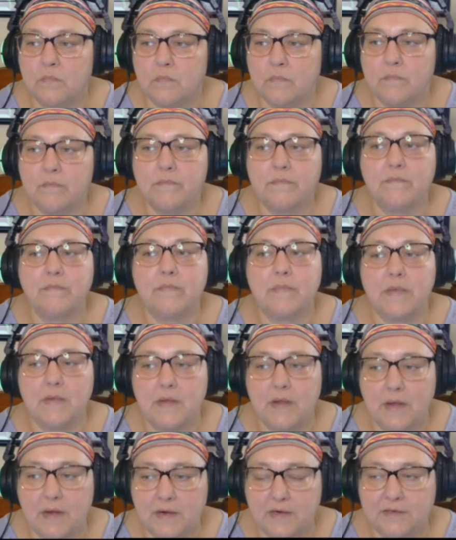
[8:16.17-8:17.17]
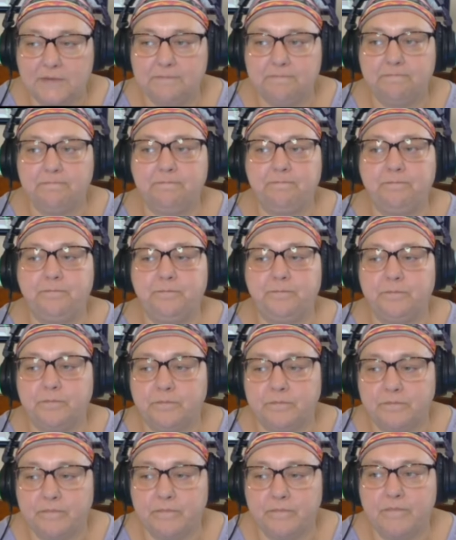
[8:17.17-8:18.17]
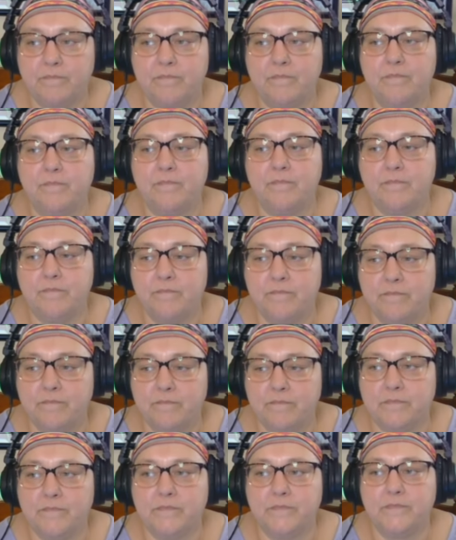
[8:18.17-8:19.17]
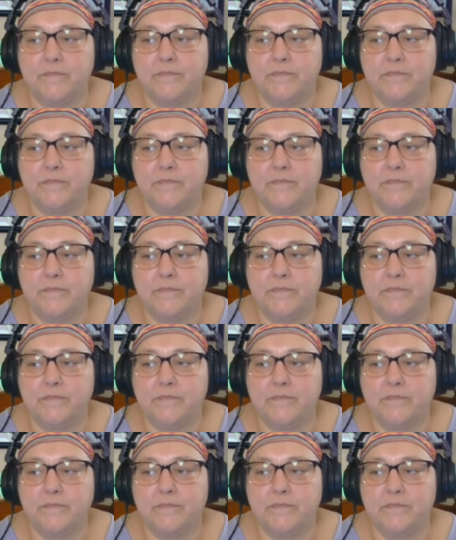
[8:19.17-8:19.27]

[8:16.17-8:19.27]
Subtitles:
This person isn't speaking.